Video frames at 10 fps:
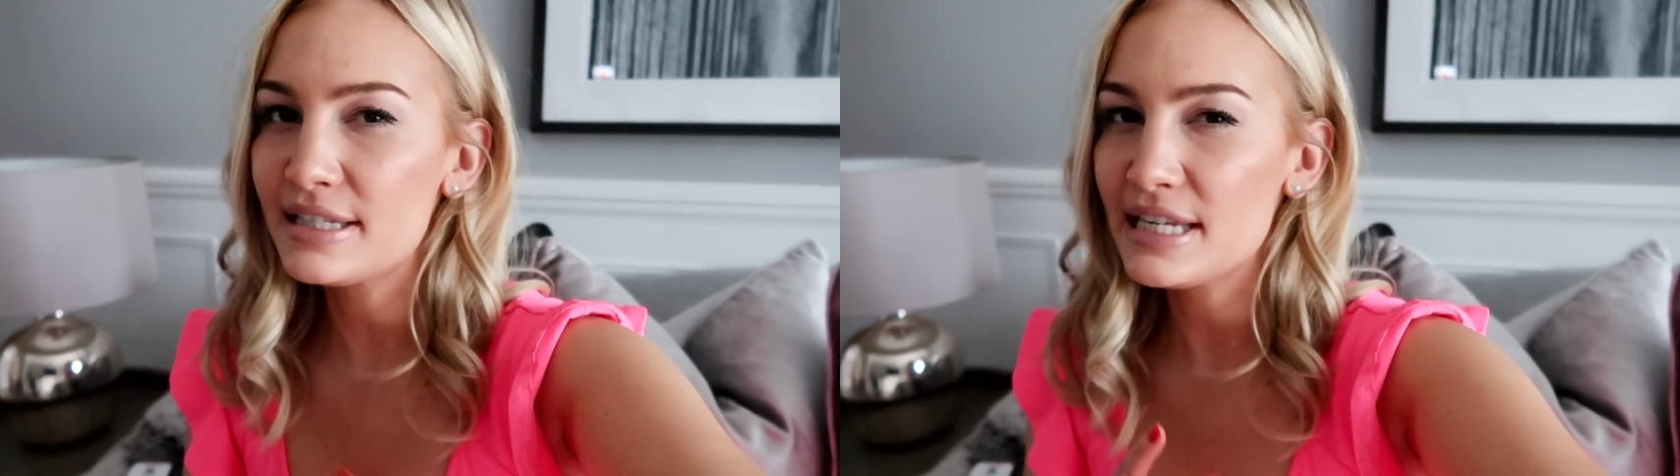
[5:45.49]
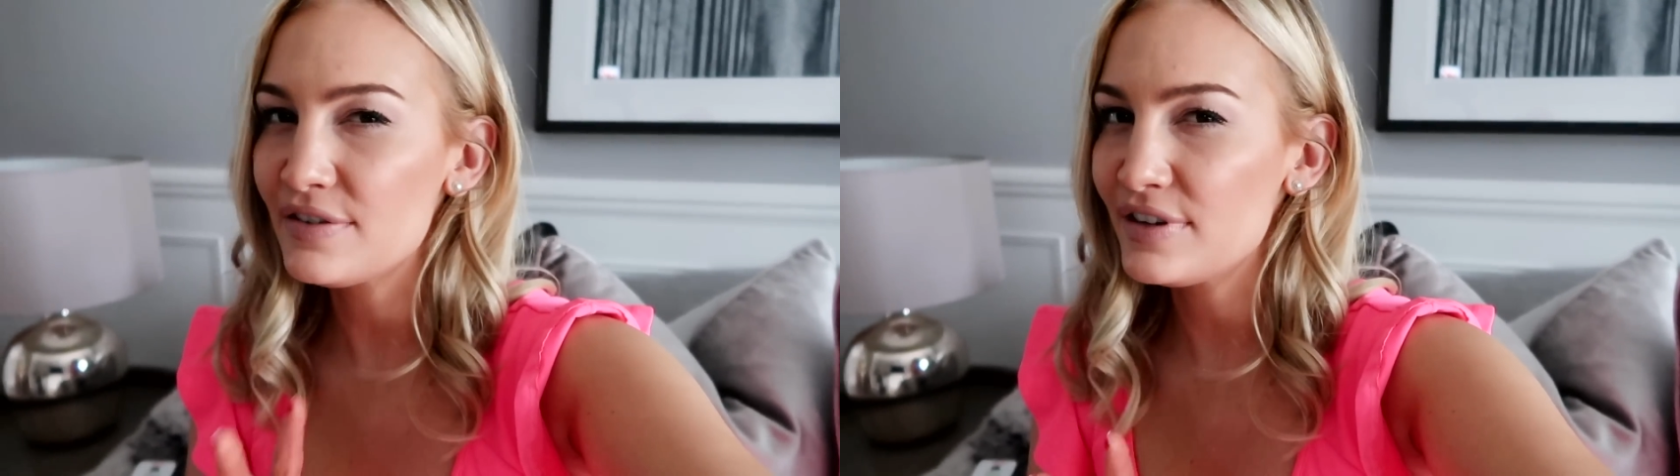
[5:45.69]

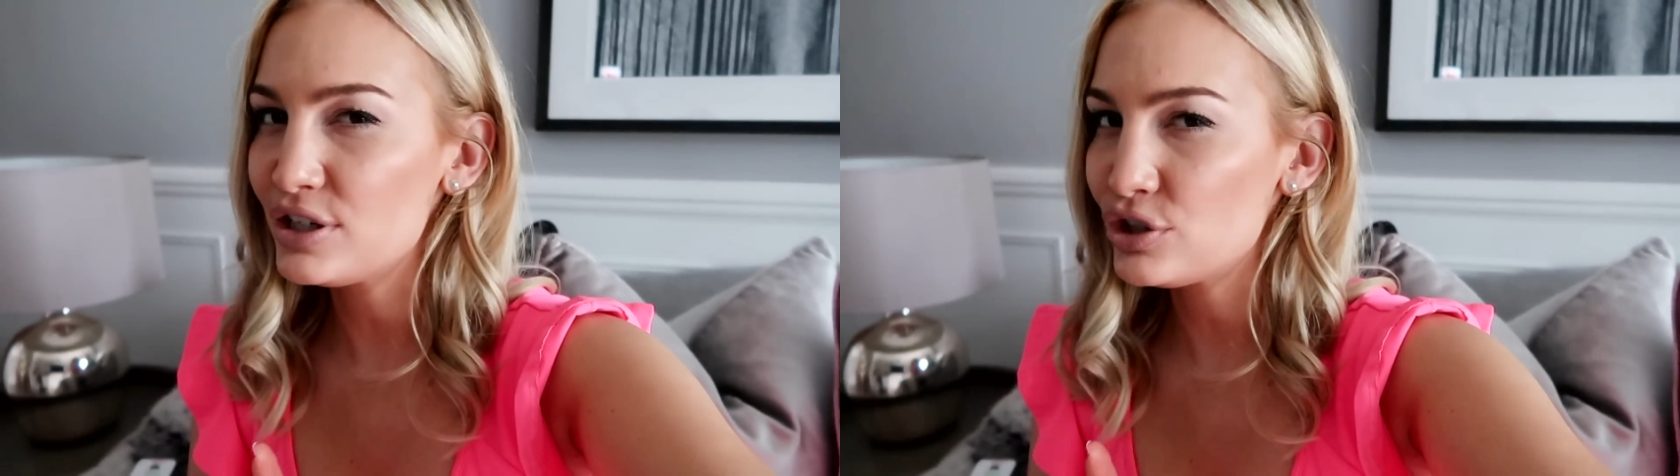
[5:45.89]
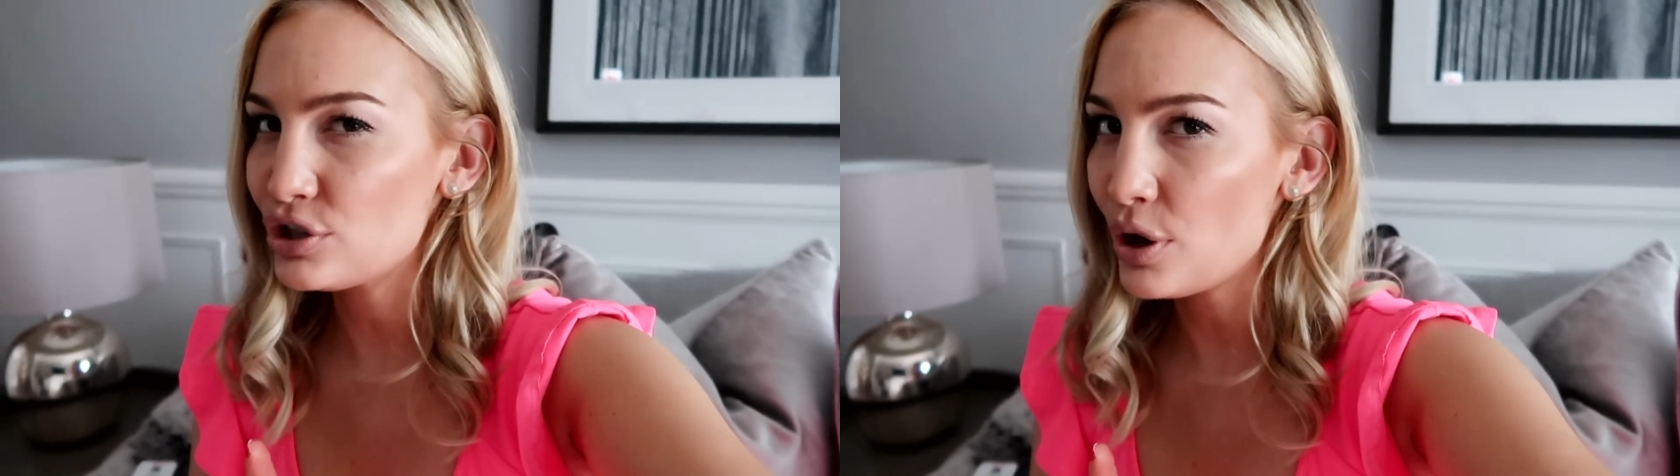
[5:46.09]

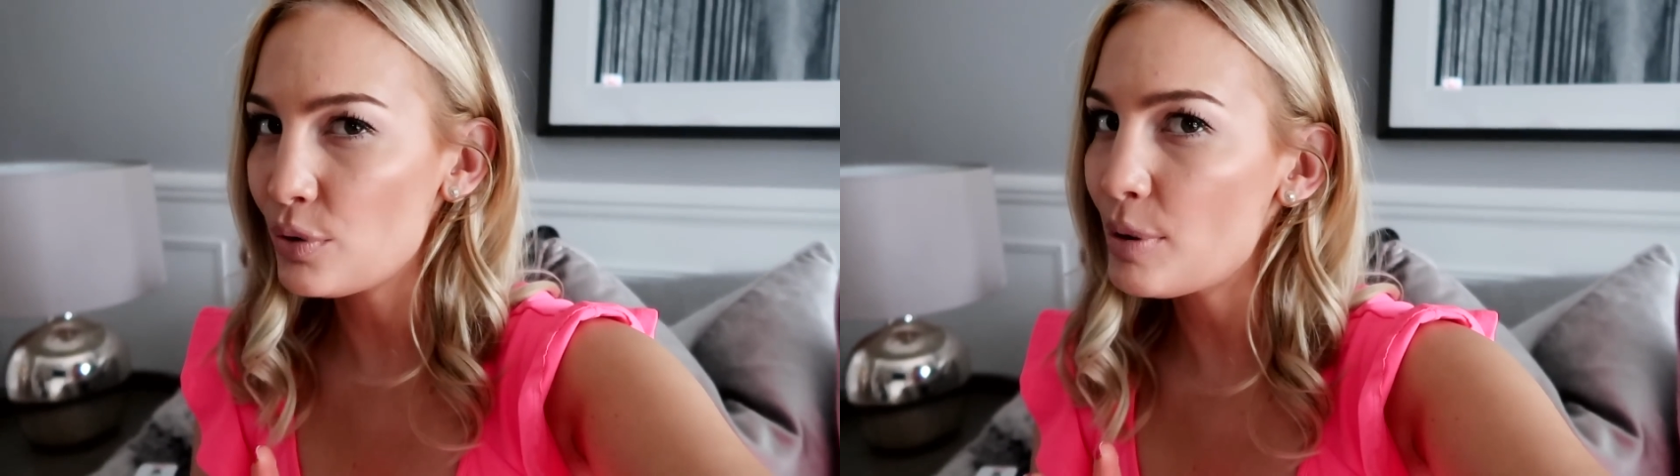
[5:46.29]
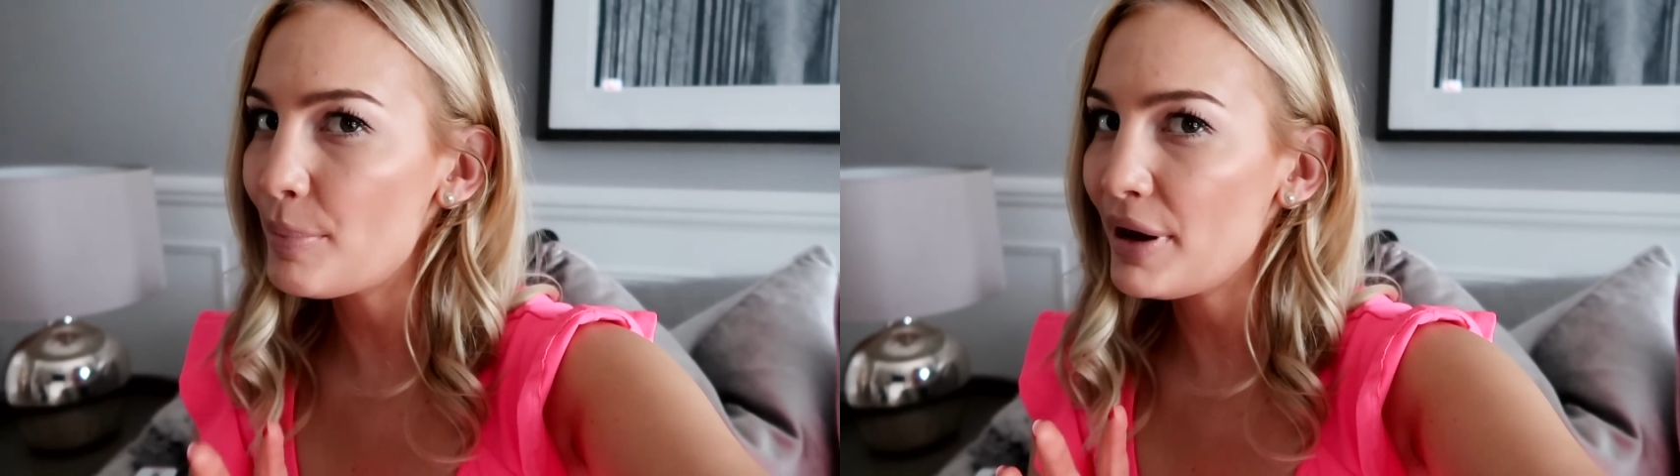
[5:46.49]
TV
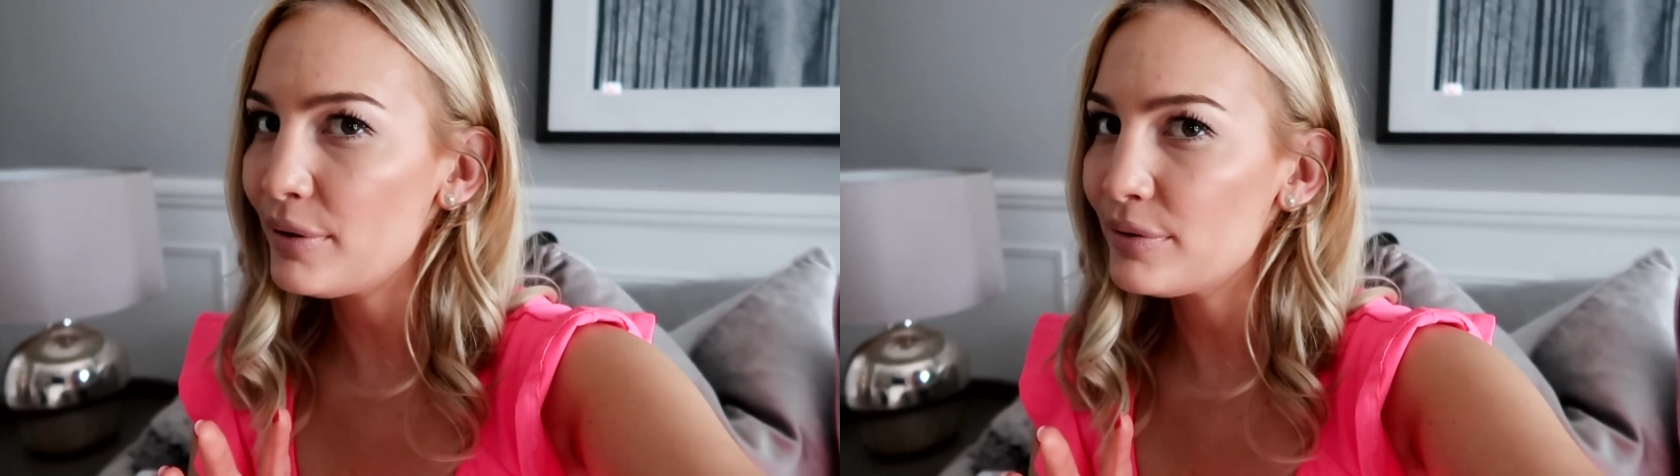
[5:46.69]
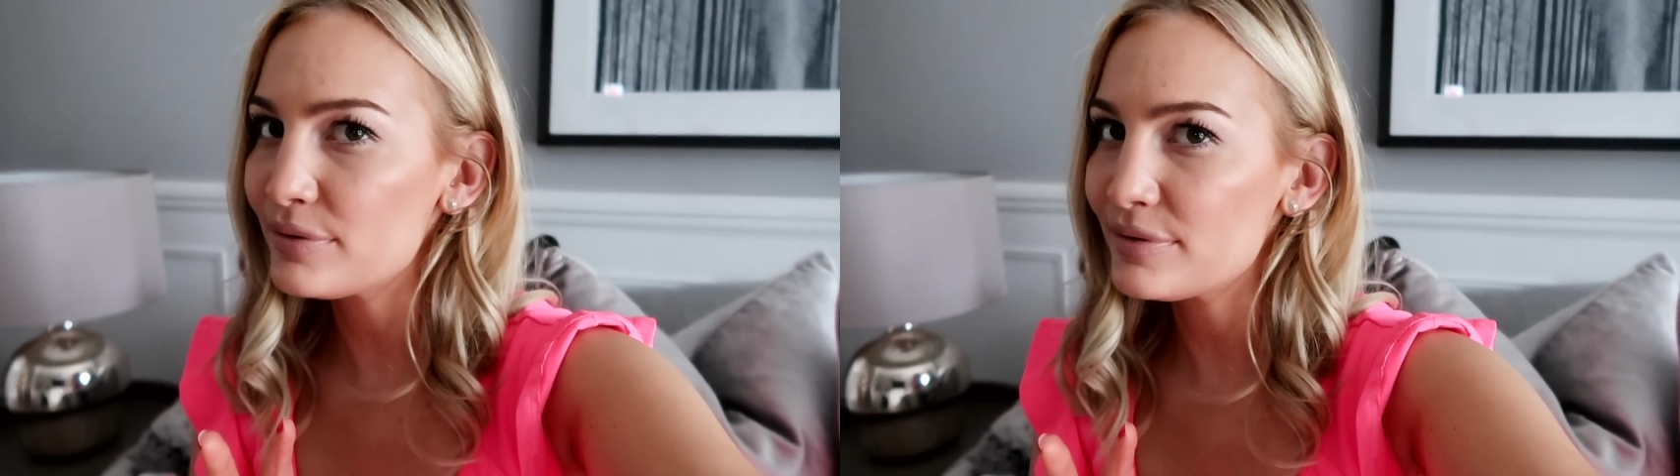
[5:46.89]
show
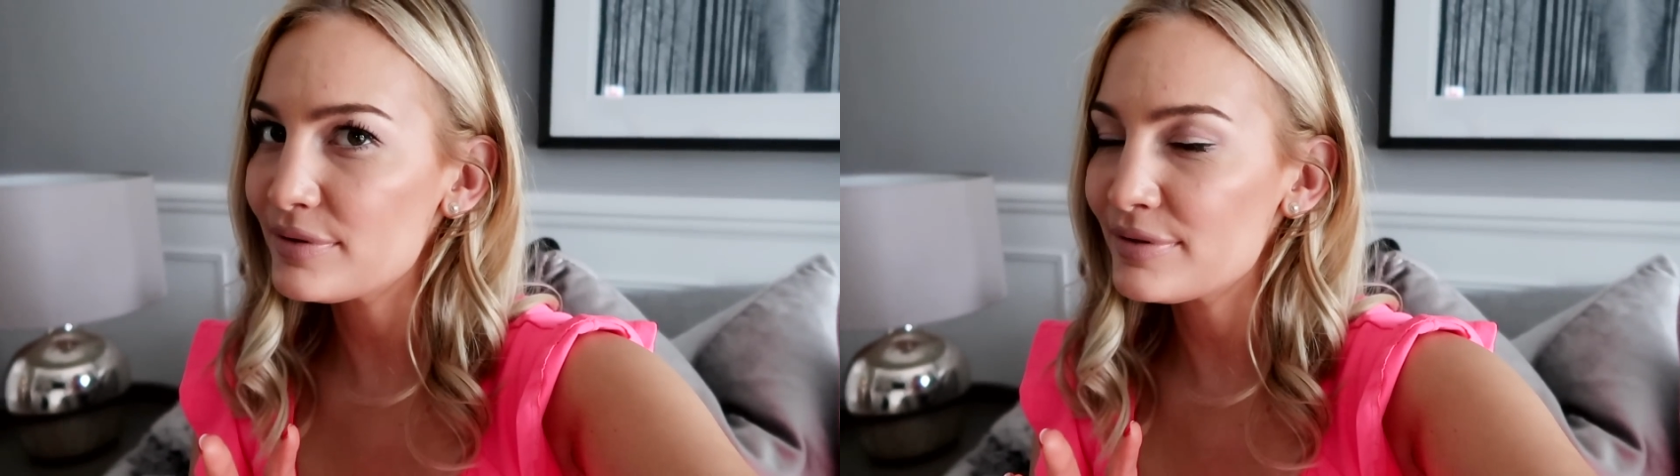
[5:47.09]
about...